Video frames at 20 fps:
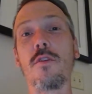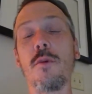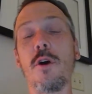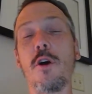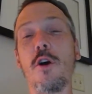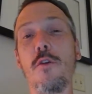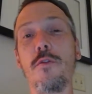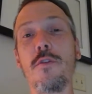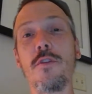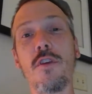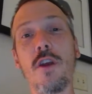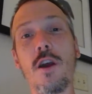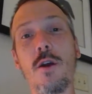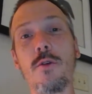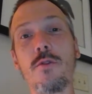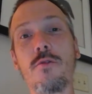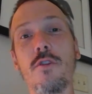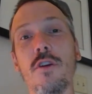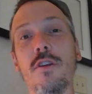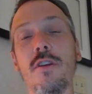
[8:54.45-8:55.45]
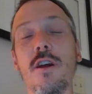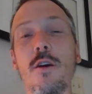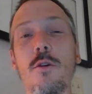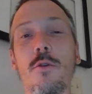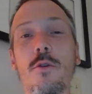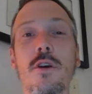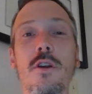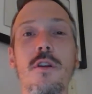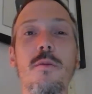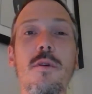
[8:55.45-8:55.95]
My office hours right now
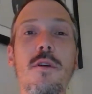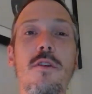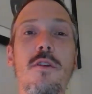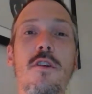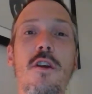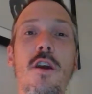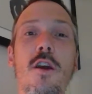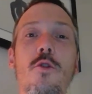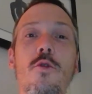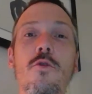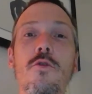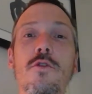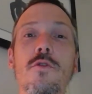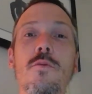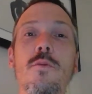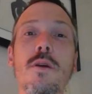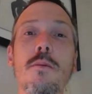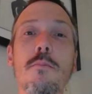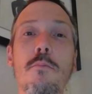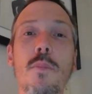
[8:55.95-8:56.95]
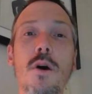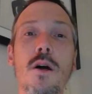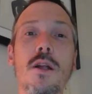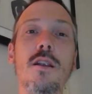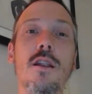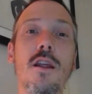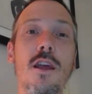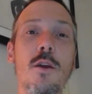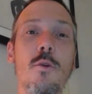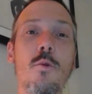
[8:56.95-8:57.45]
are going to be scheduled to be
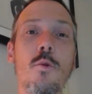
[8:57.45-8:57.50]
Monday,